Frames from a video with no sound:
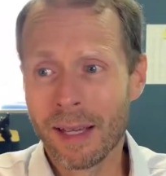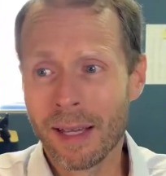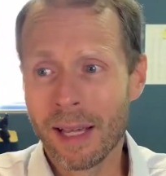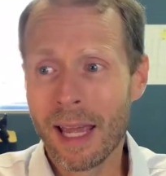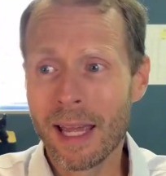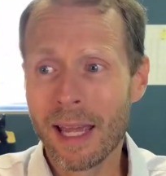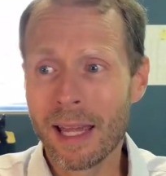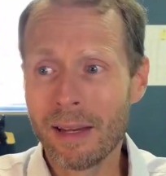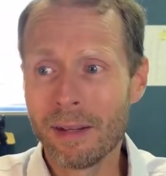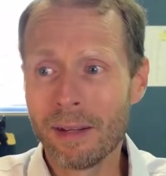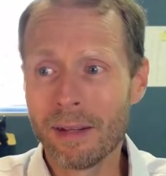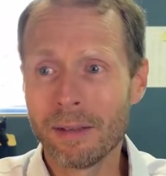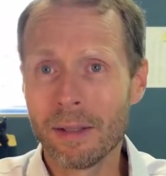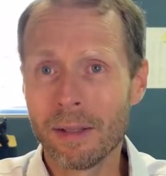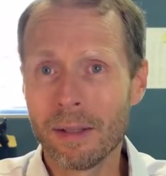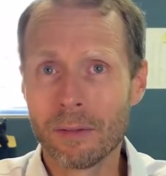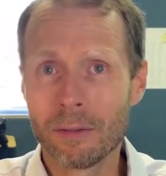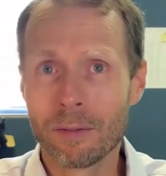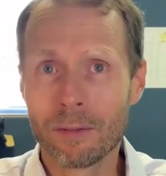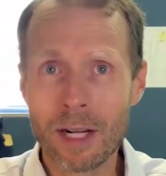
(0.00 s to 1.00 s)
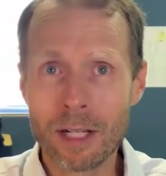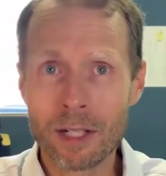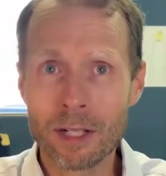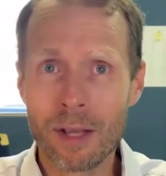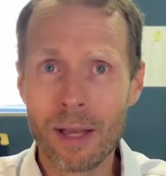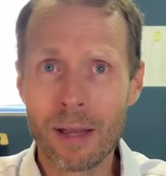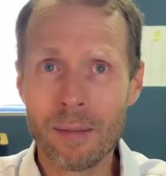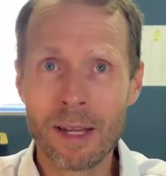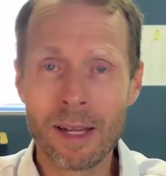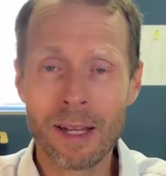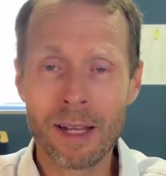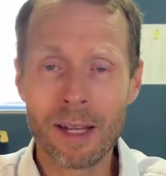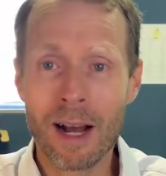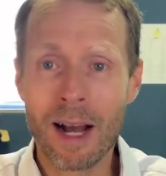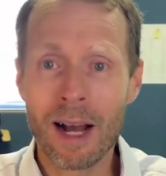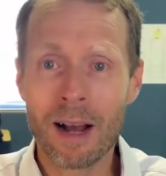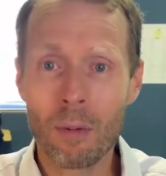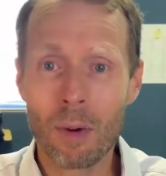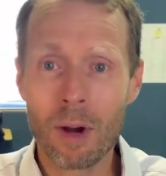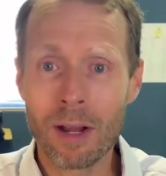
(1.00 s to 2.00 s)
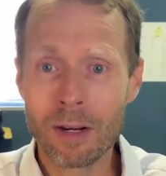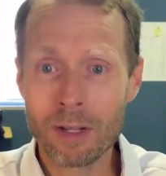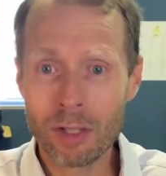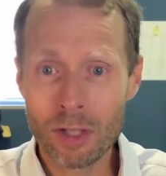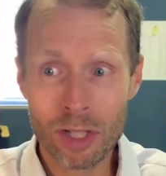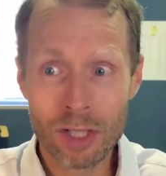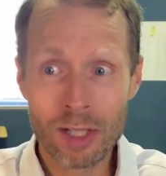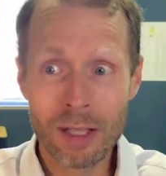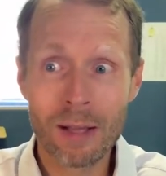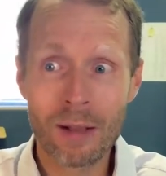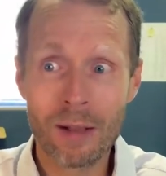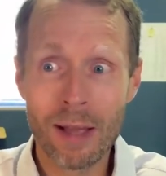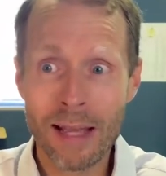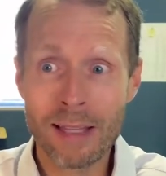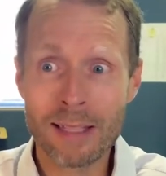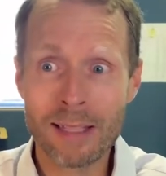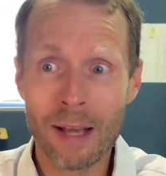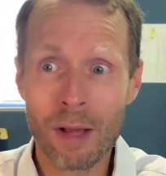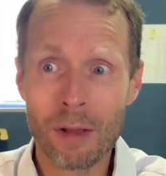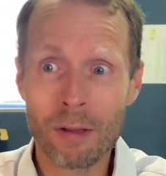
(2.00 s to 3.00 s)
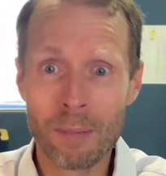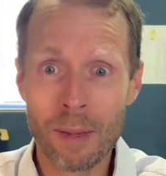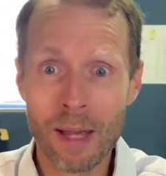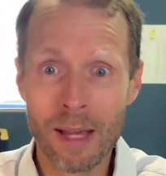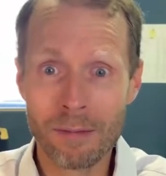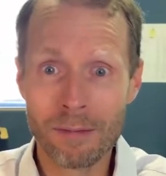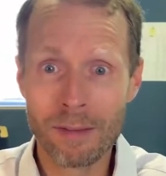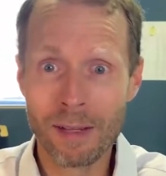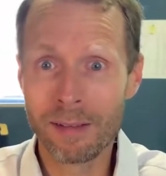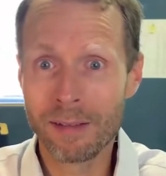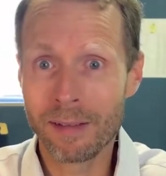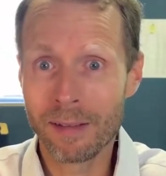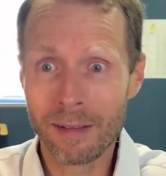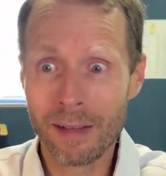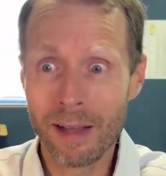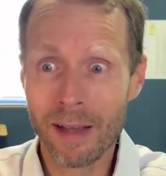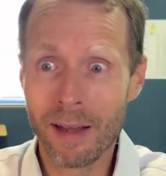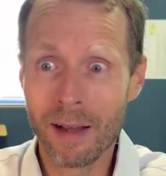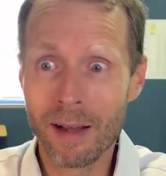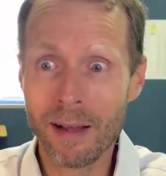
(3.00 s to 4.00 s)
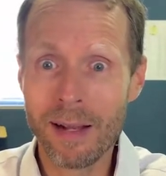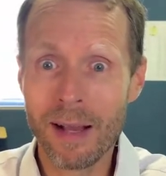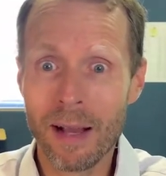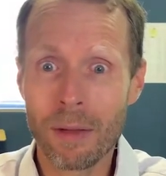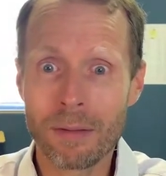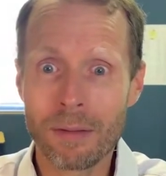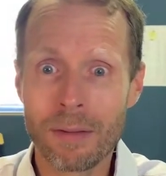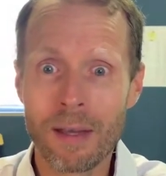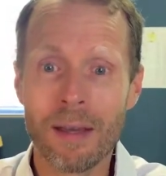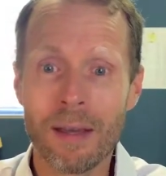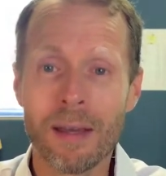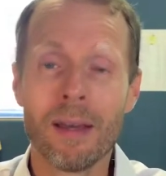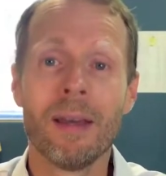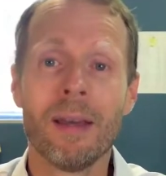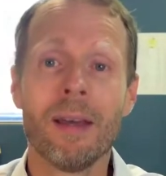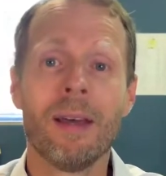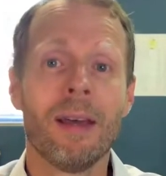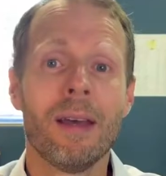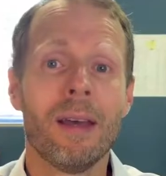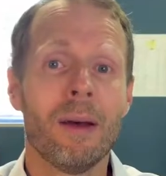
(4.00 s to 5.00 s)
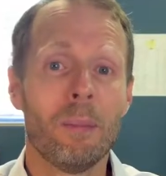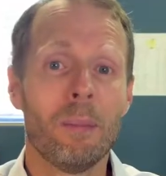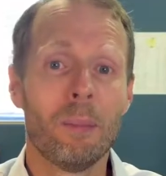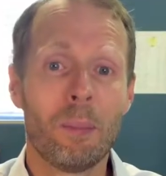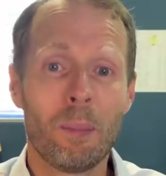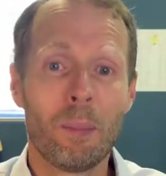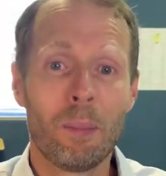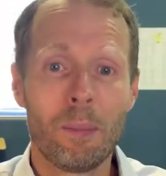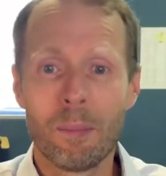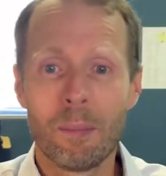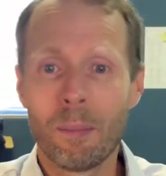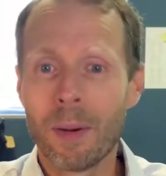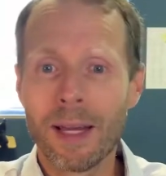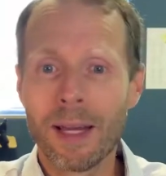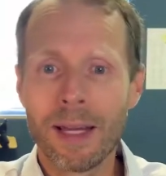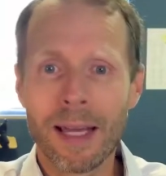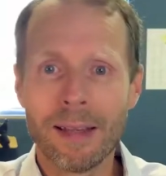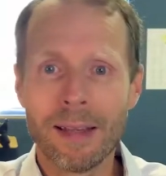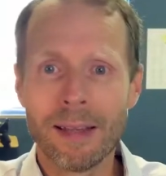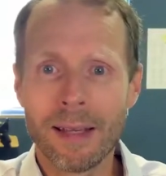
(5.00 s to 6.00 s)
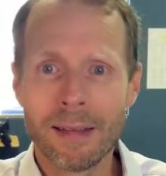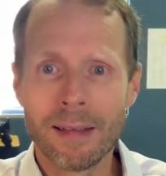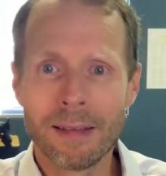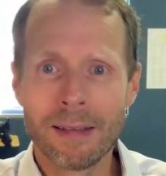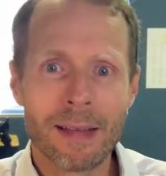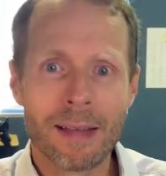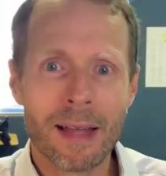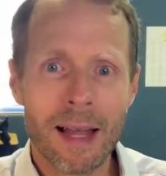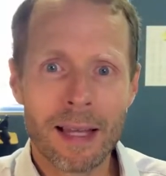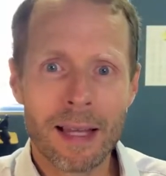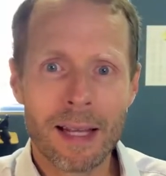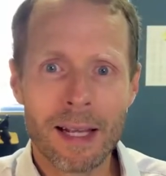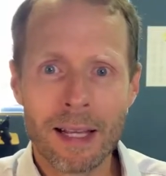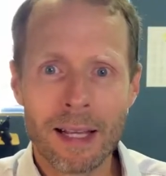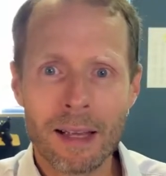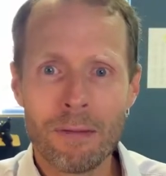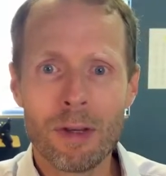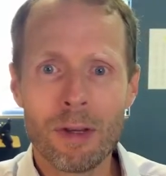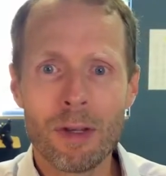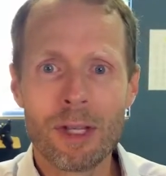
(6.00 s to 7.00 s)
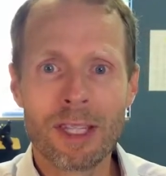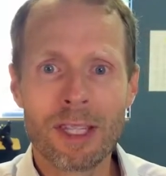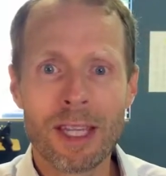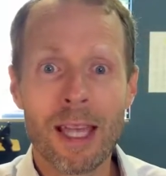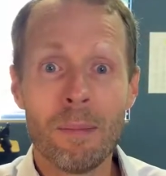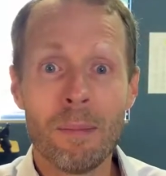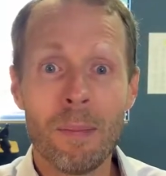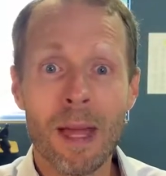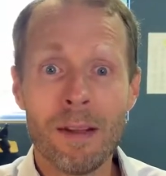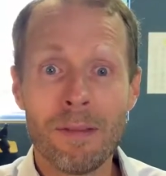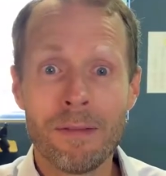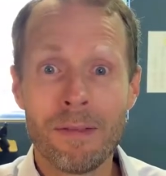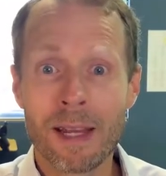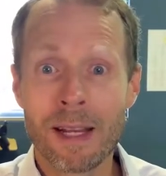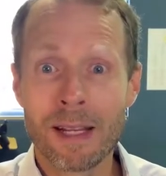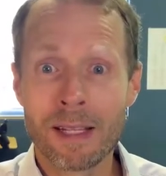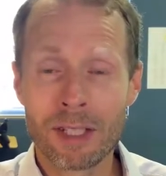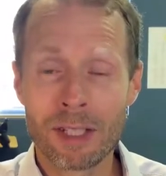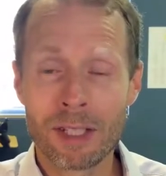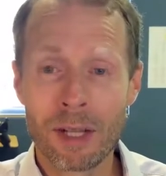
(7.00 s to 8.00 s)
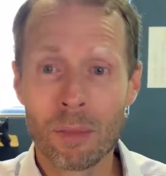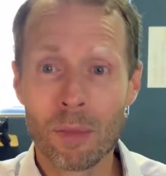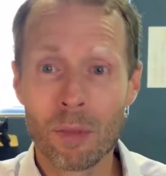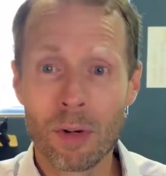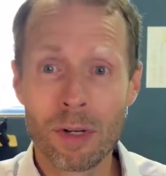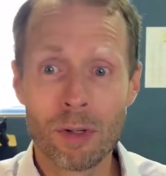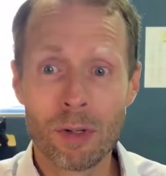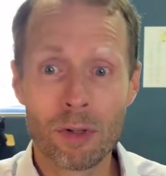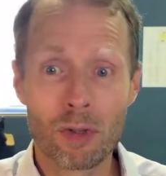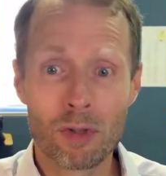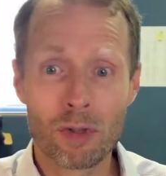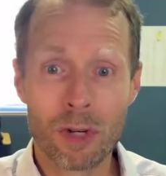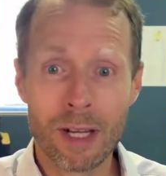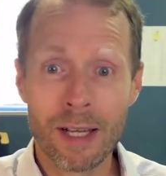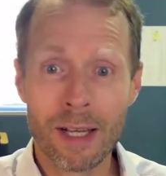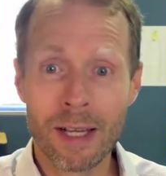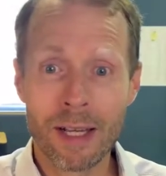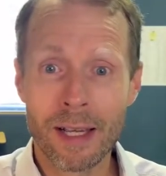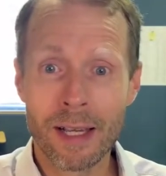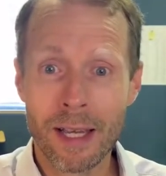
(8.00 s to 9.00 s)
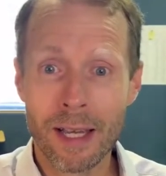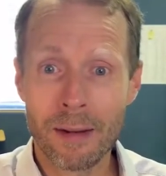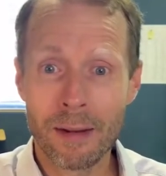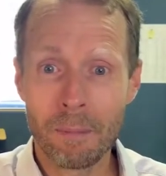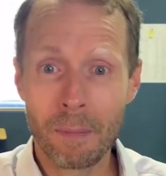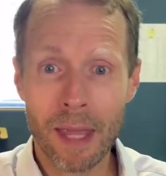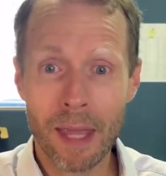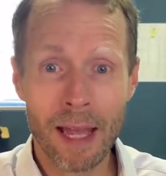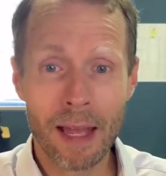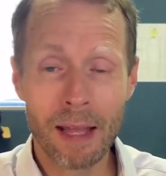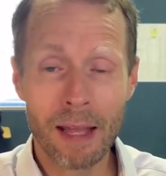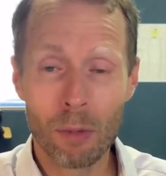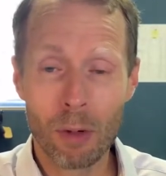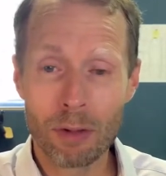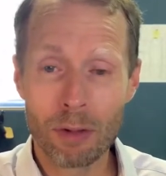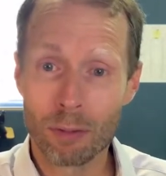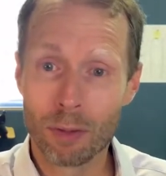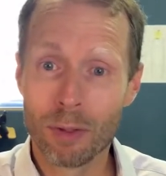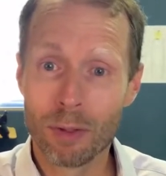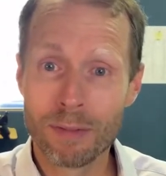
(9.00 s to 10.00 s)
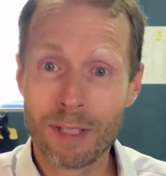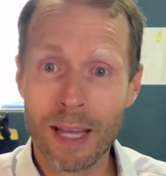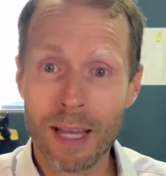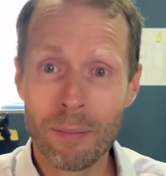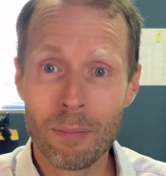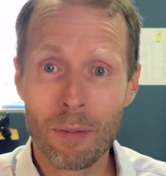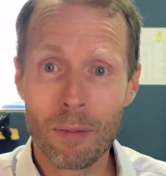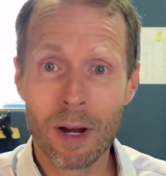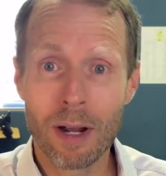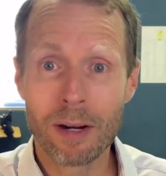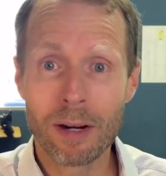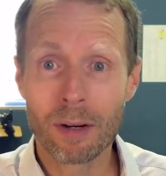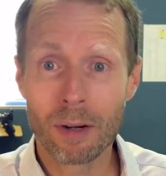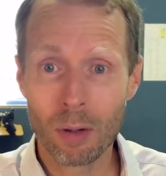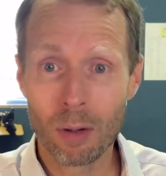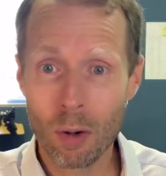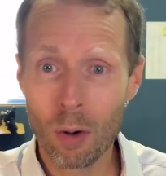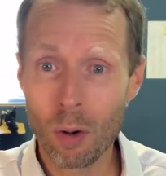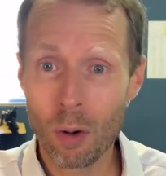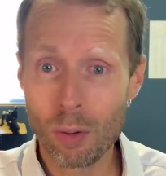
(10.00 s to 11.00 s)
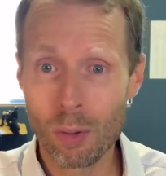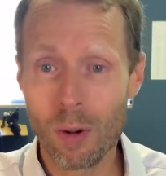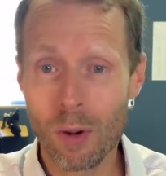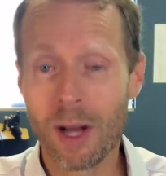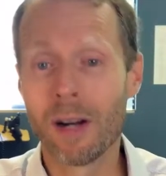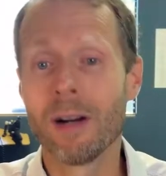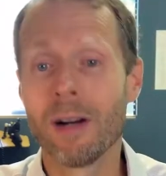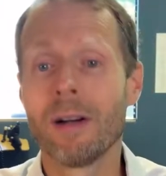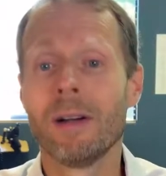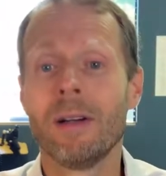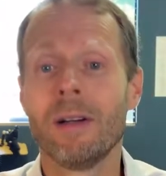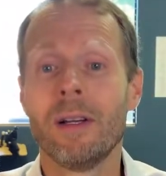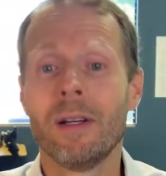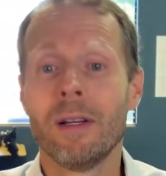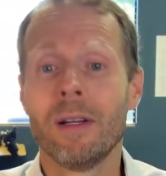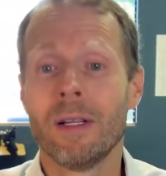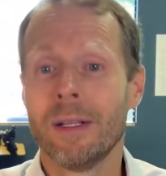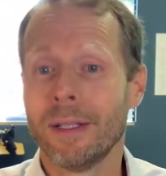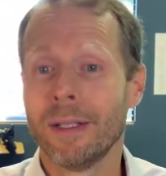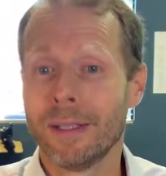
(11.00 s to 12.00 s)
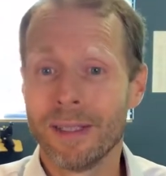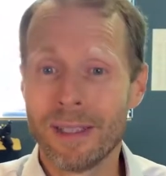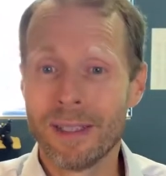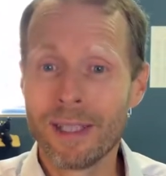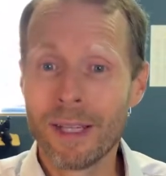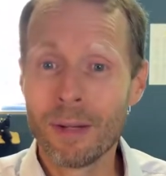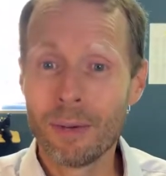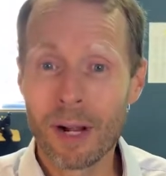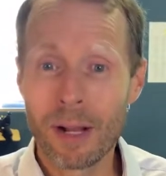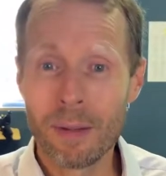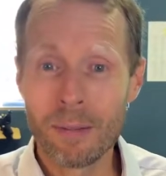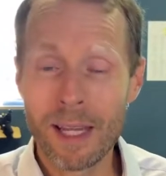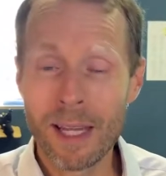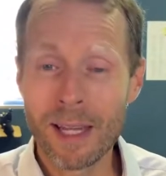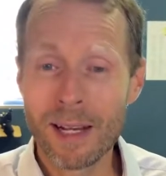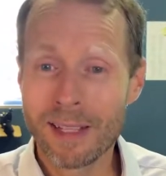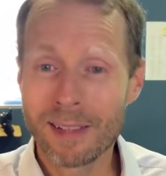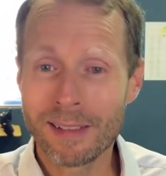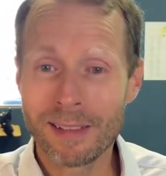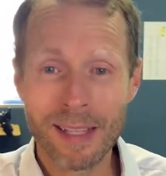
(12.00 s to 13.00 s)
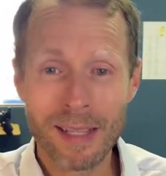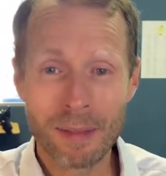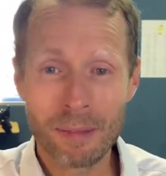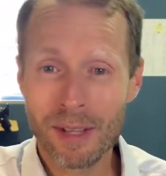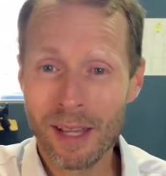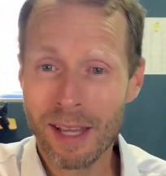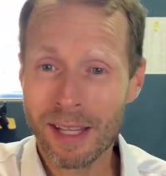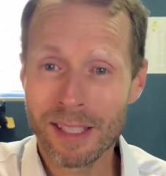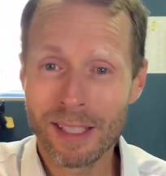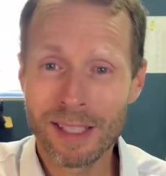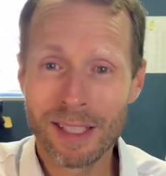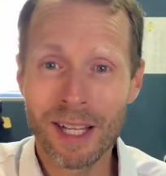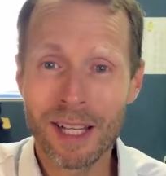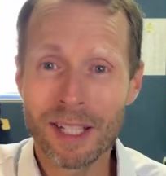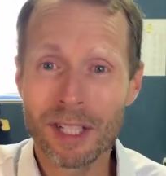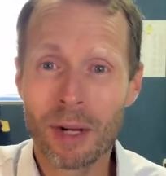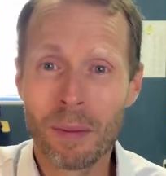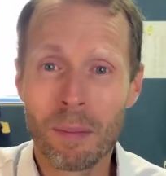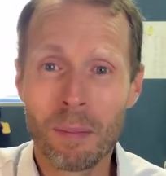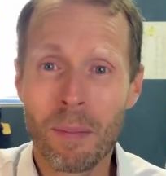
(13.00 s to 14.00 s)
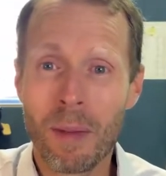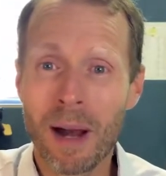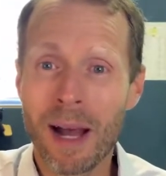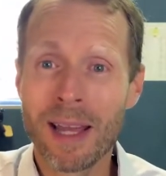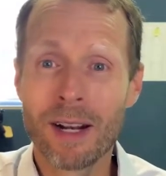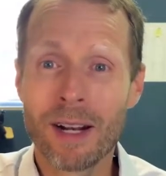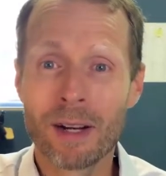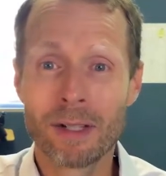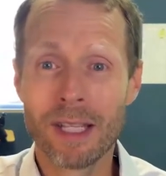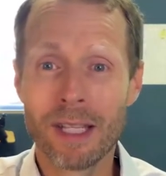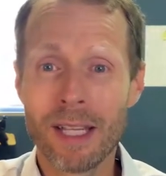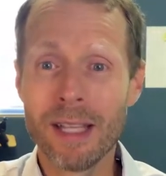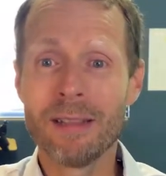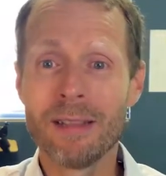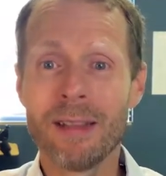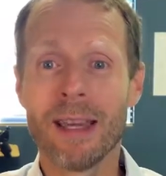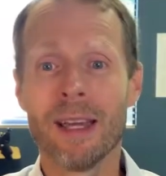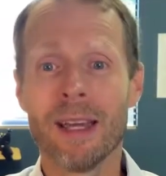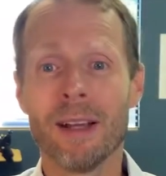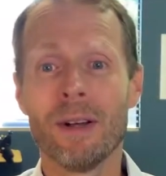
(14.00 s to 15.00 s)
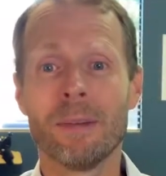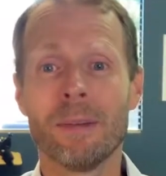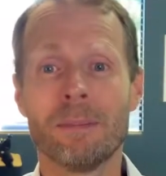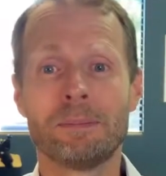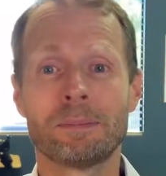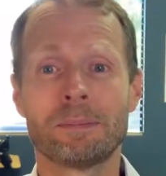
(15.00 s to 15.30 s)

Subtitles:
And fresh lemon in hot water still has health benefits. It's not unhealthy, but it's not going to give you the same benefit as someone who's drinking it with room temp water or cold water. You see what I mean? It seems like such a minor detail,